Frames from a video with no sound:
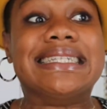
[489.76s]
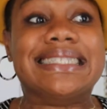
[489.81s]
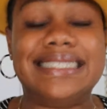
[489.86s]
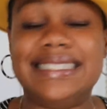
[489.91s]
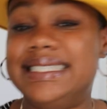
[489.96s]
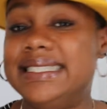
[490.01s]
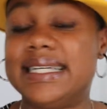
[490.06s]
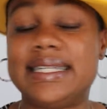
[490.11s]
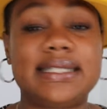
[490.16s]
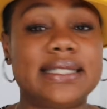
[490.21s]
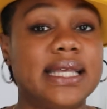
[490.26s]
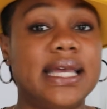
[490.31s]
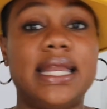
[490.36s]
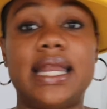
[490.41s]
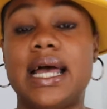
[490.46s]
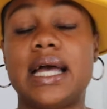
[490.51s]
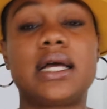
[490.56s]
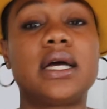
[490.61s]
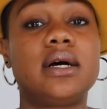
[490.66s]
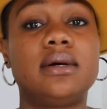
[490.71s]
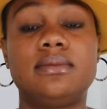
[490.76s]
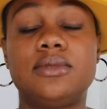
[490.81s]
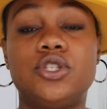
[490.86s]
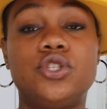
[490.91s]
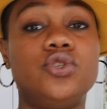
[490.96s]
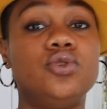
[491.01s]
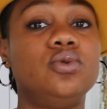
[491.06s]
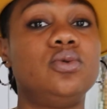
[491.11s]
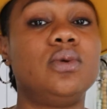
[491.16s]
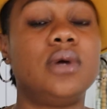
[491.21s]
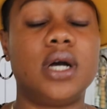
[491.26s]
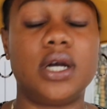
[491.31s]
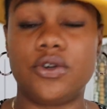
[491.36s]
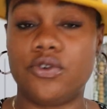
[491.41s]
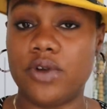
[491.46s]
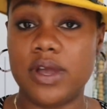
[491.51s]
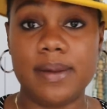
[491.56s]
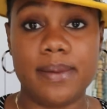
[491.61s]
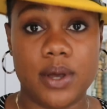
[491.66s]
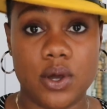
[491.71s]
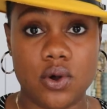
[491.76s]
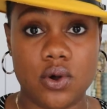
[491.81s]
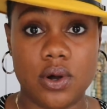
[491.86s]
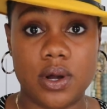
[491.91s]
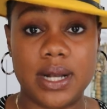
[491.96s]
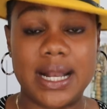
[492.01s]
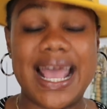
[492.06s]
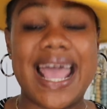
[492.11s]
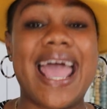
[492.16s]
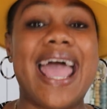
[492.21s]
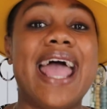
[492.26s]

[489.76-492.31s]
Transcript: just cannot come to agreement on.